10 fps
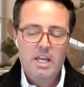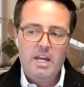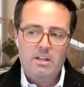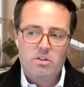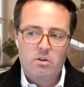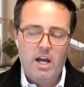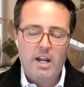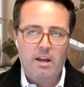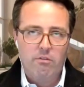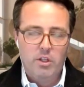And so not
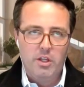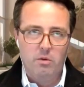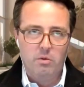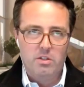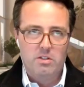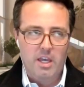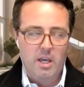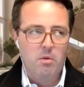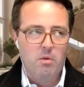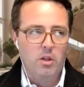everything was a
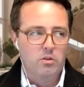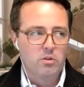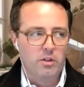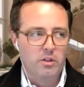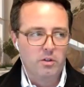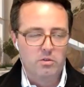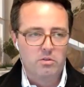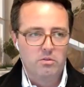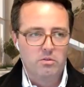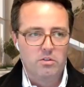scam, although certainly there
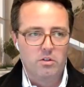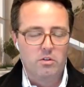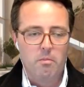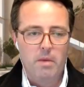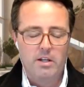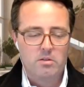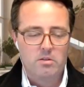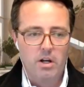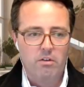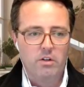was just a tremendous
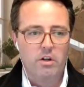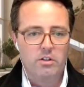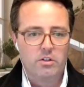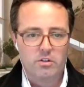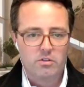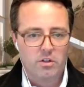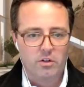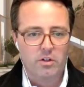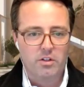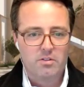amount of unregistered
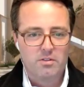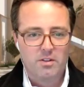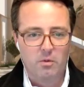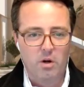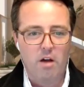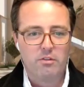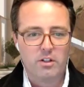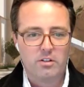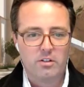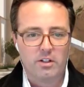securities that were
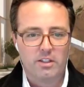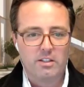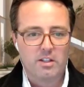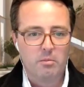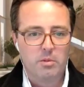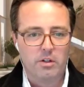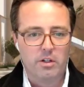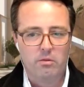offered during that time period.